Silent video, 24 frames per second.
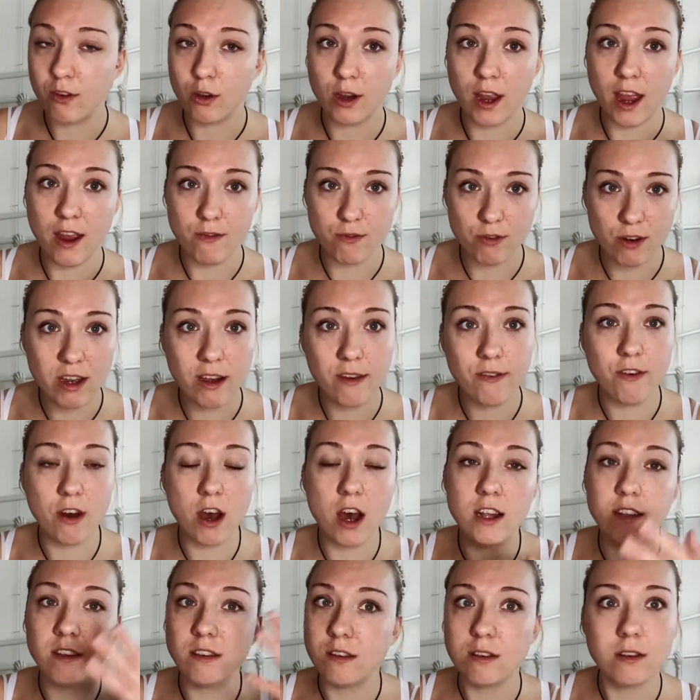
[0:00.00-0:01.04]
you get a
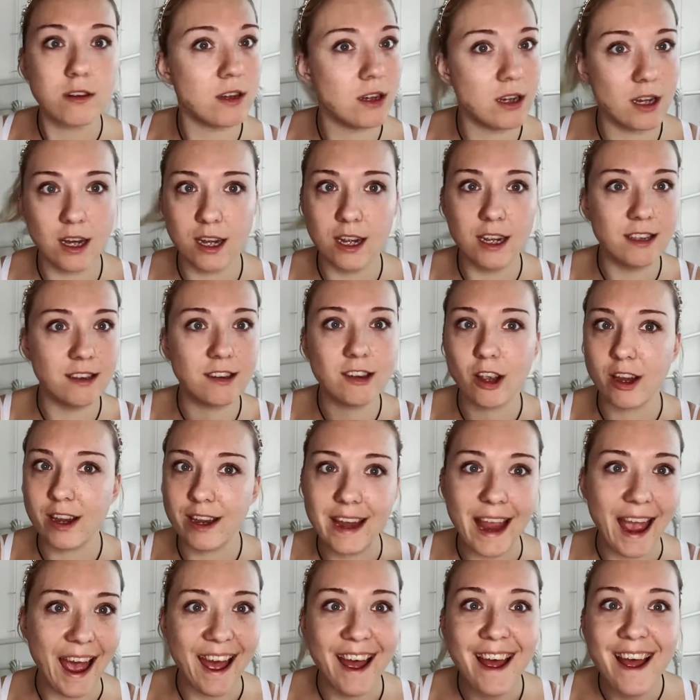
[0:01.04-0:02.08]
refund. So
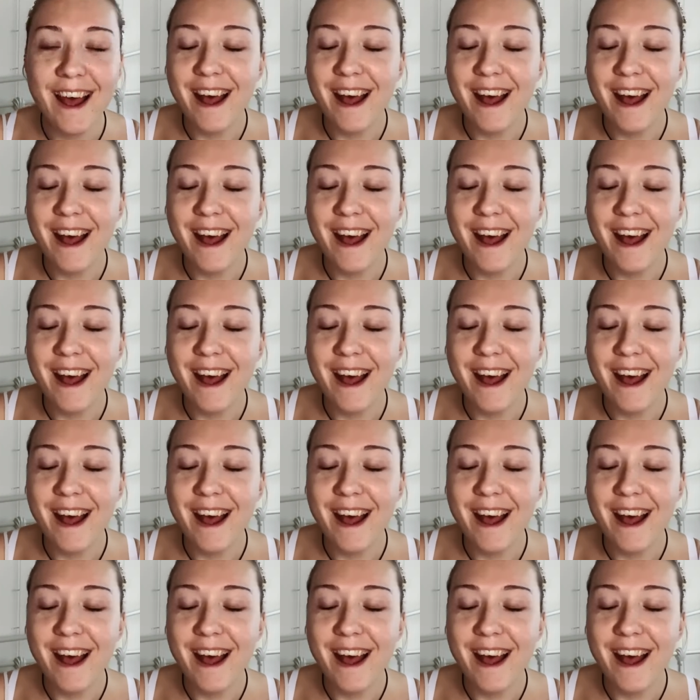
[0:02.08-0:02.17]
yeah,